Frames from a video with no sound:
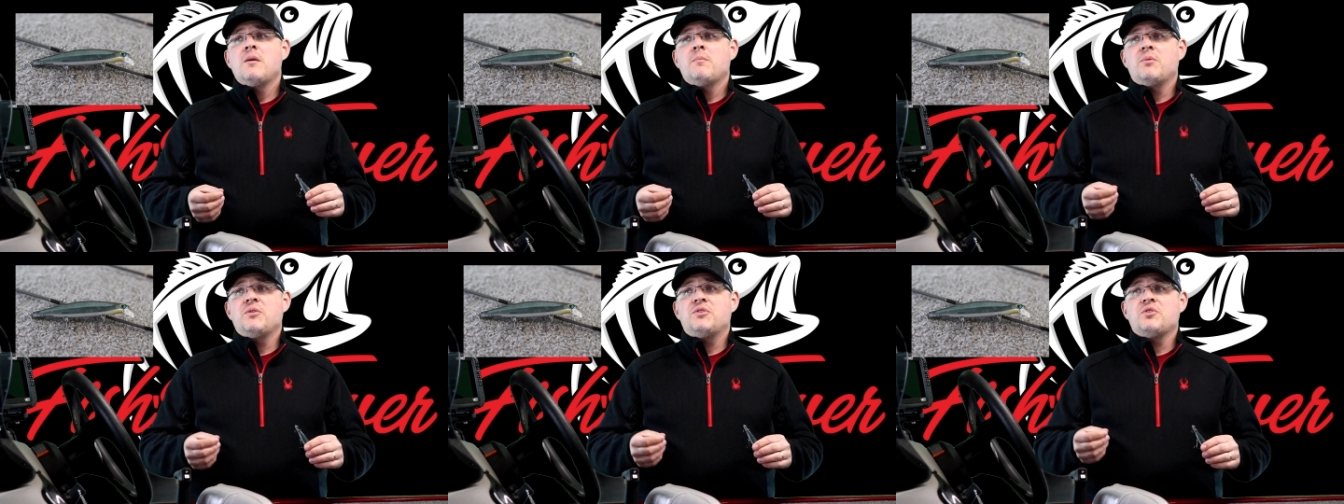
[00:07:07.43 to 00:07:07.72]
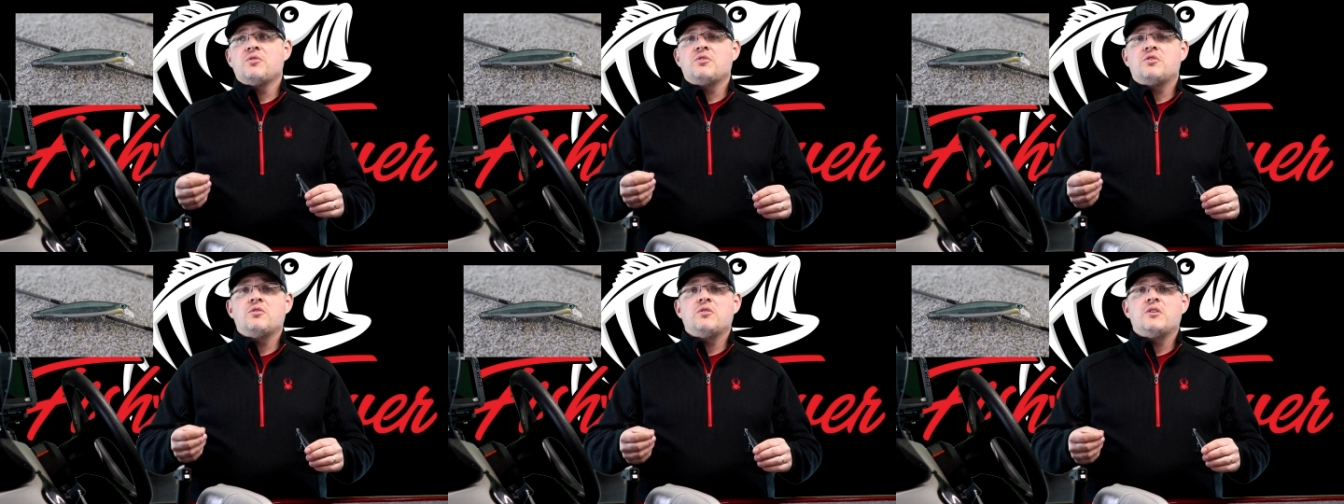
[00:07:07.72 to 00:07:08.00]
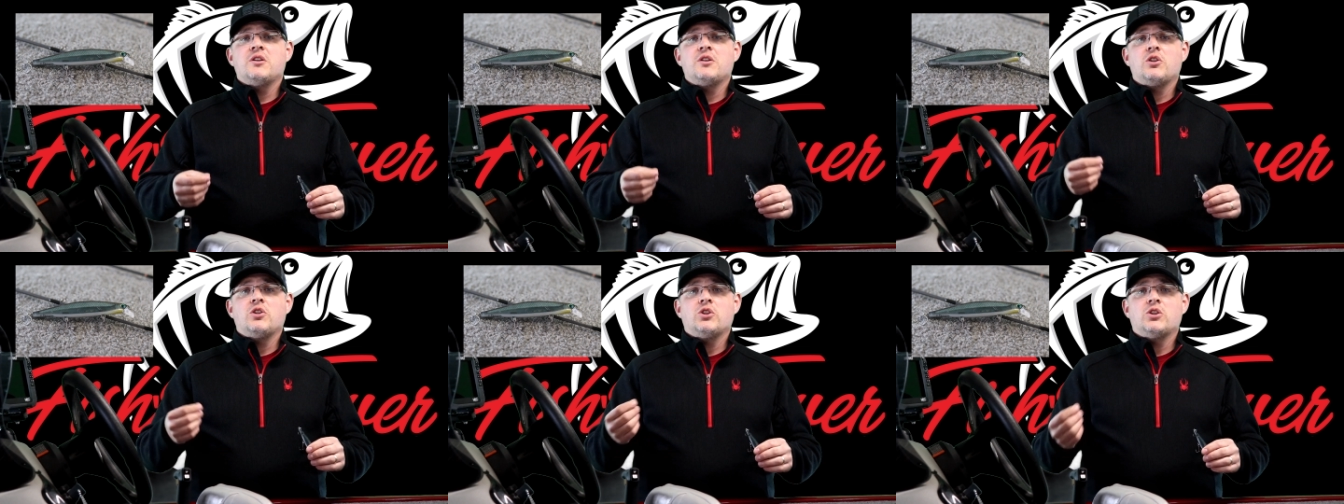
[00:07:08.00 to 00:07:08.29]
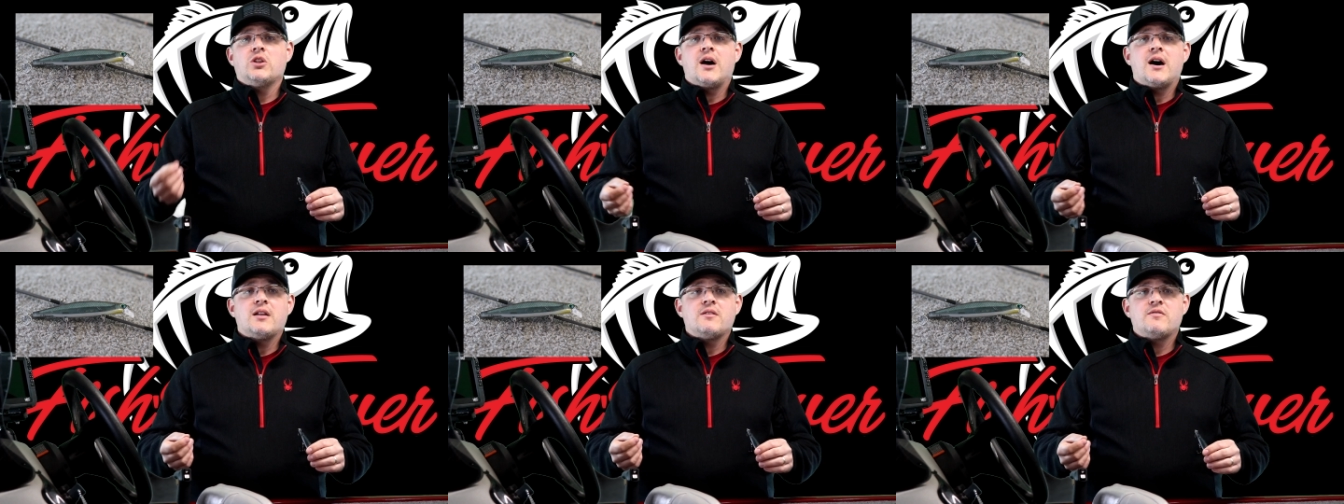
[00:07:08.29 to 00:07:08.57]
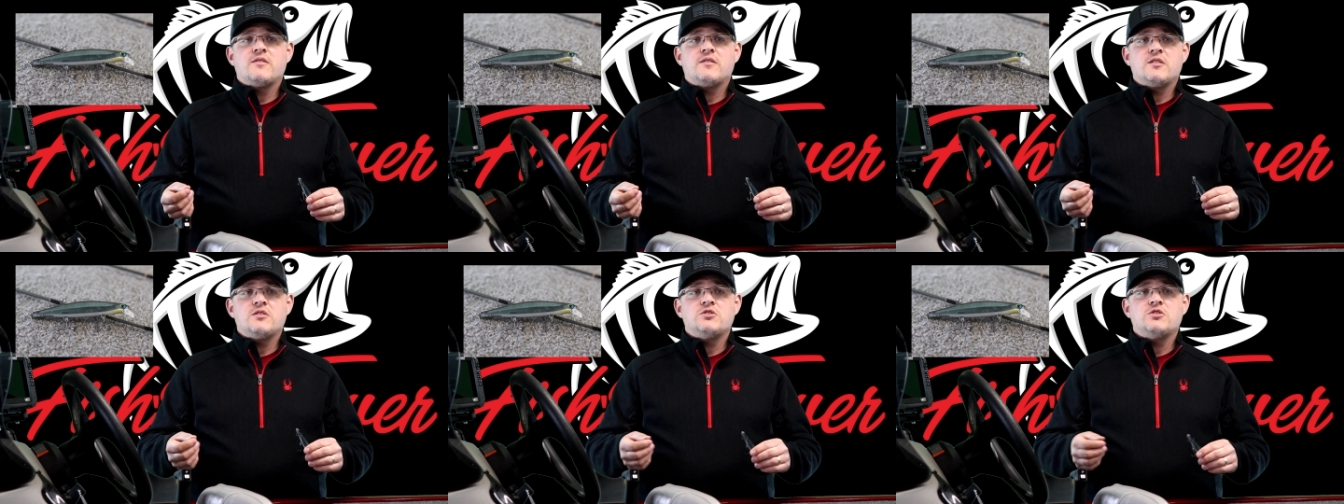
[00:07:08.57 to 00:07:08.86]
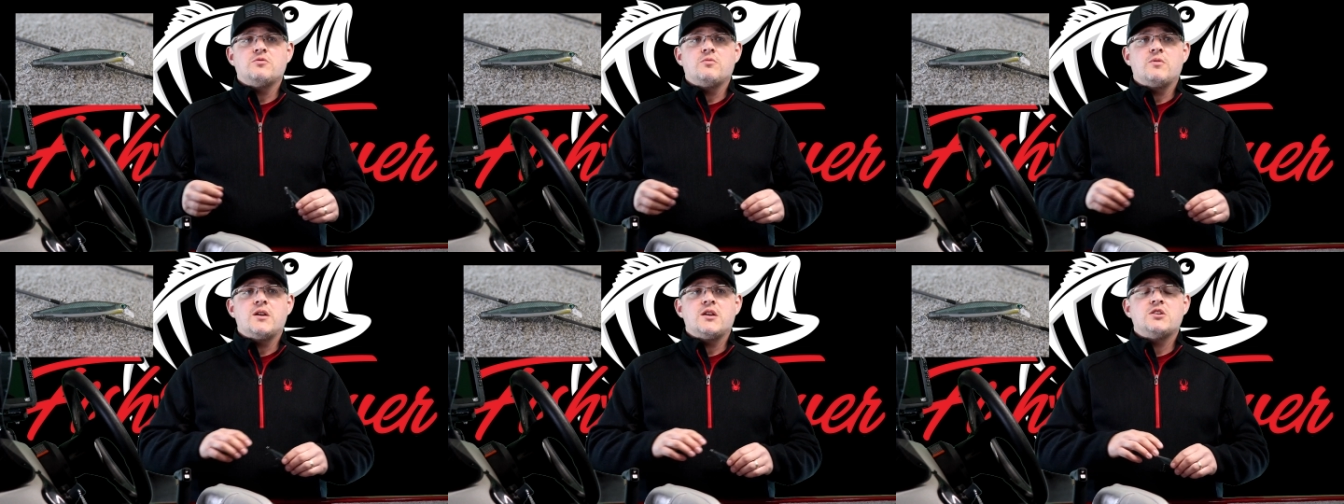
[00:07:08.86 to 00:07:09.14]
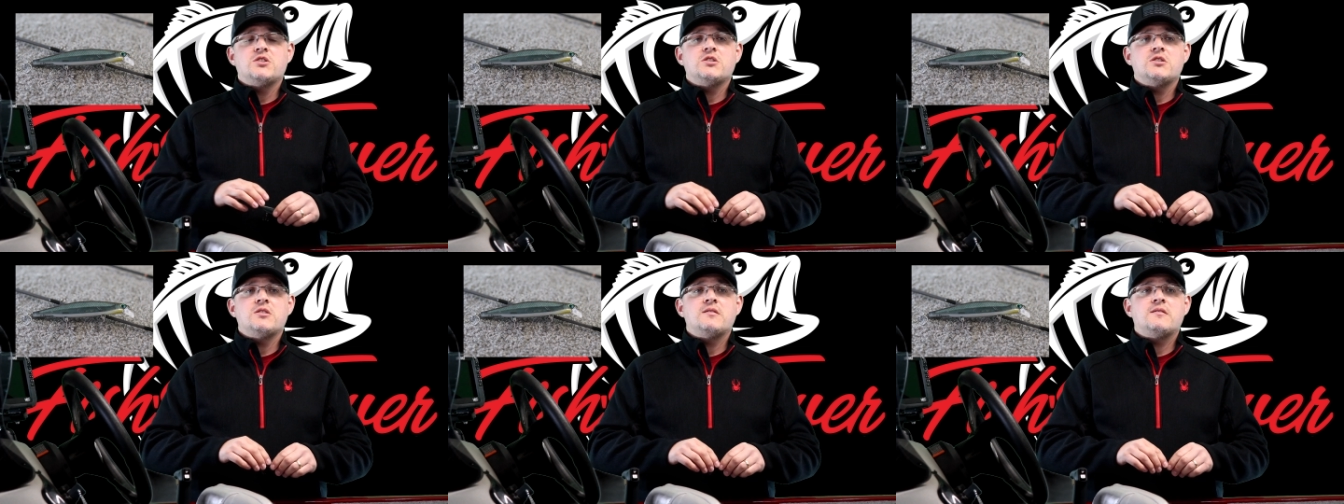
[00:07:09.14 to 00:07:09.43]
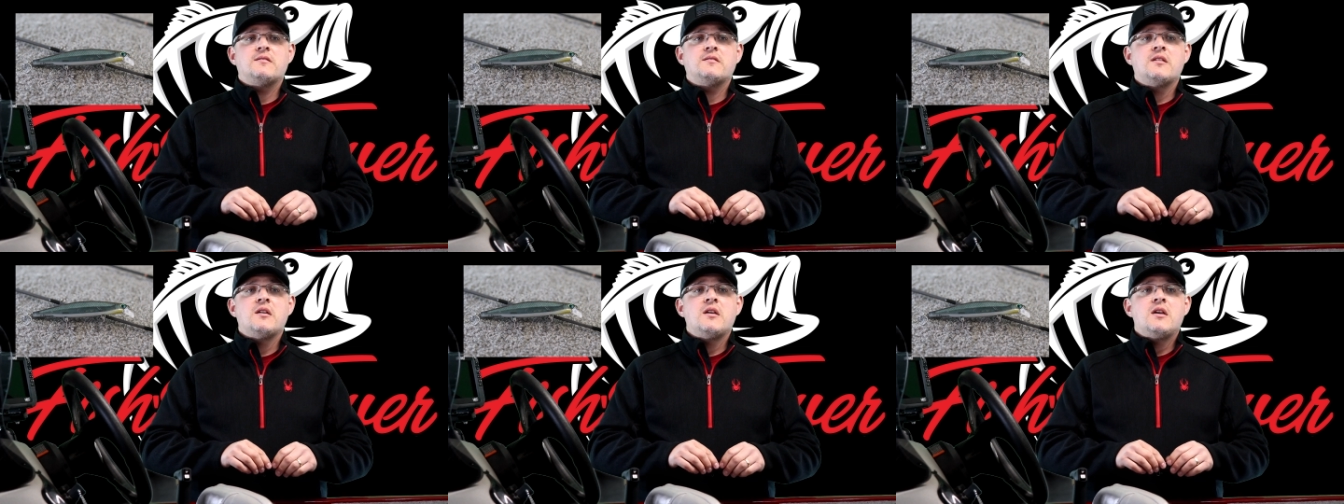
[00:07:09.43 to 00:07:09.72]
but they're good in a lot of situations.